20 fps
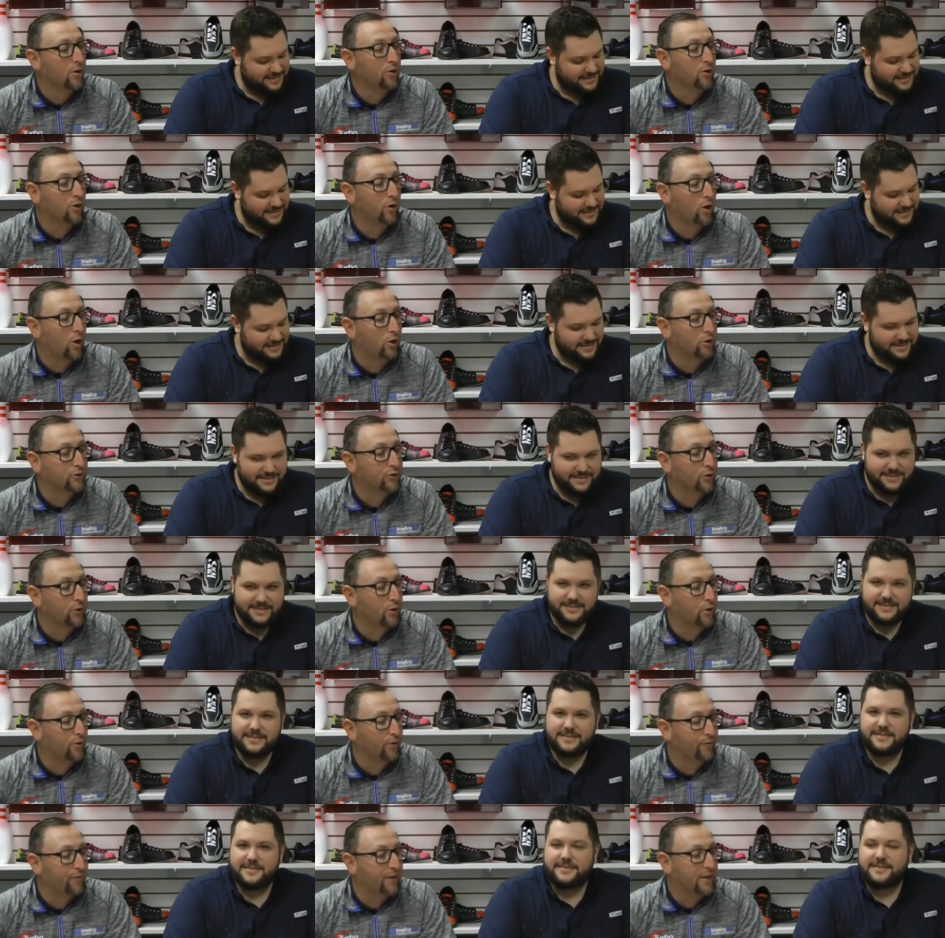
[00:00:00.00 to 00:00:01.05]
Speaker 1: You can also
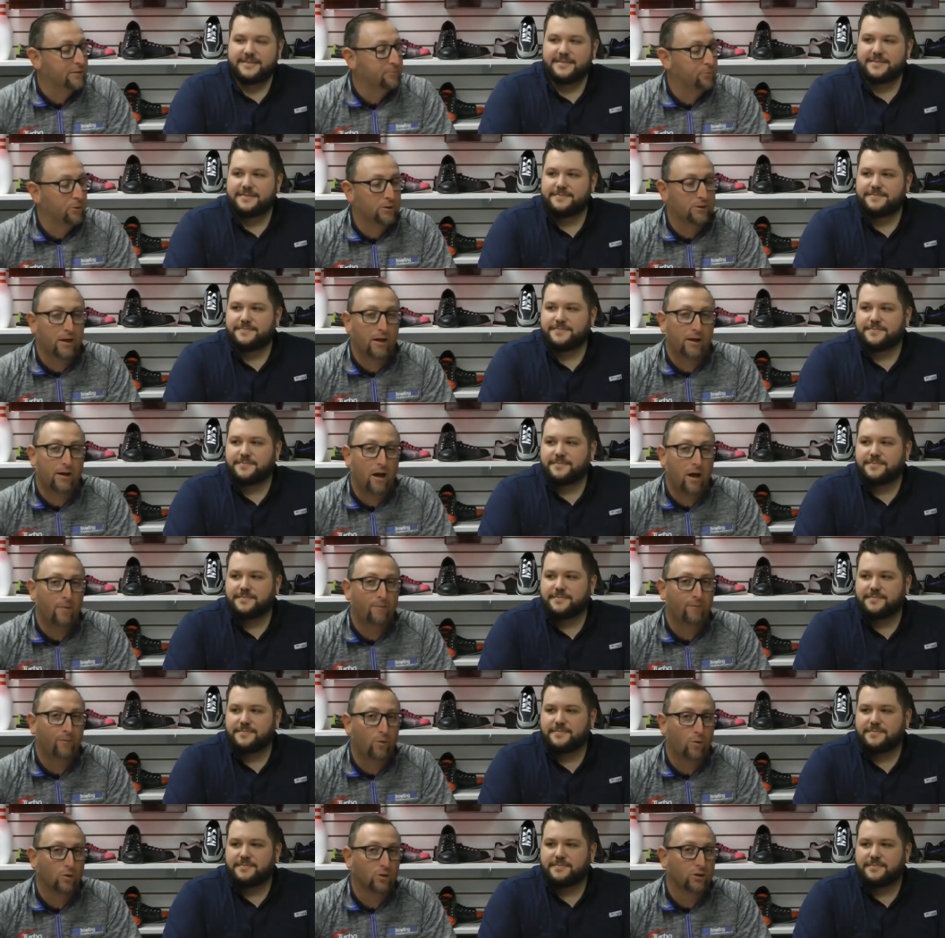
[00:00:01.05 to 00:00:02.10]
go to facebook.com
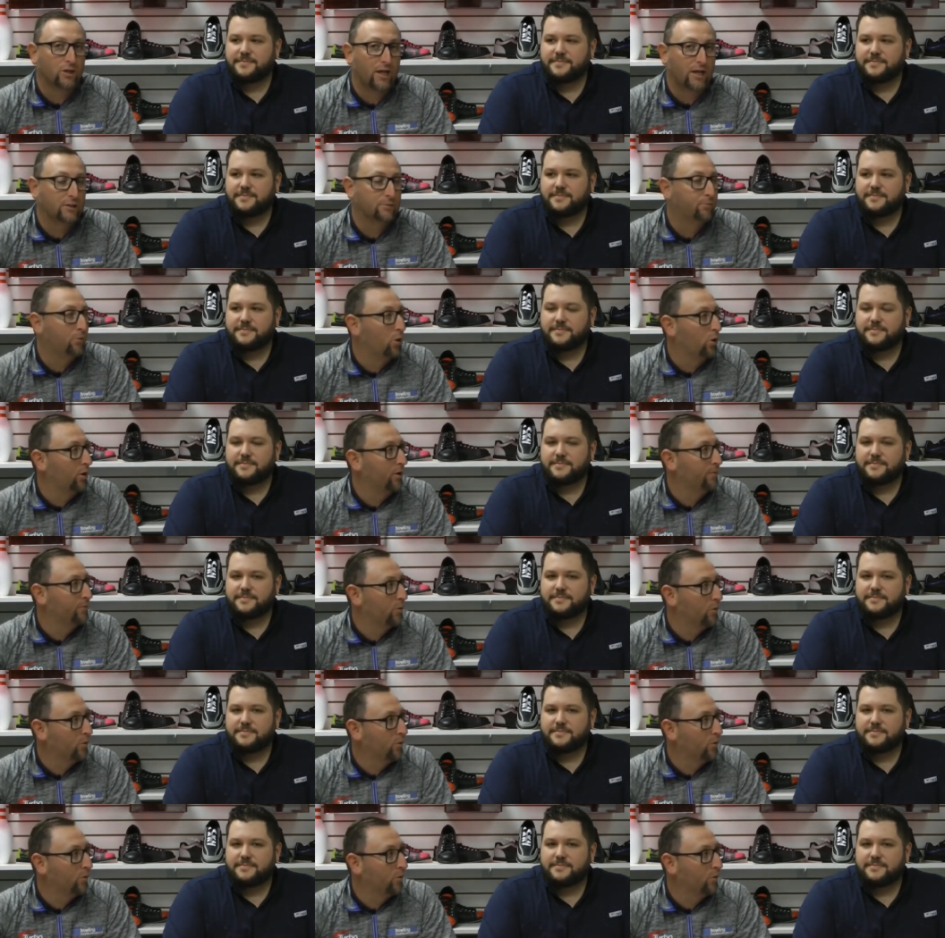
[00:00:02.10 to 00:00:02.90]
forward slash bowling